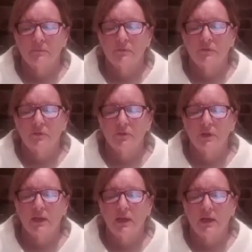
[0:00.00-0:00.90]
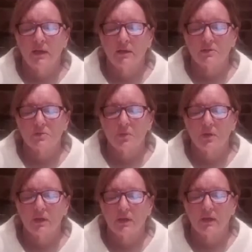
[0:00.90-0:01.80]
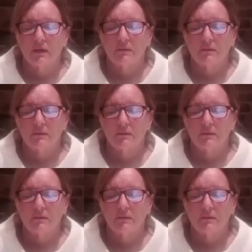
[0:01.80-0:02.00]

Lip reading: Feel the lungs working.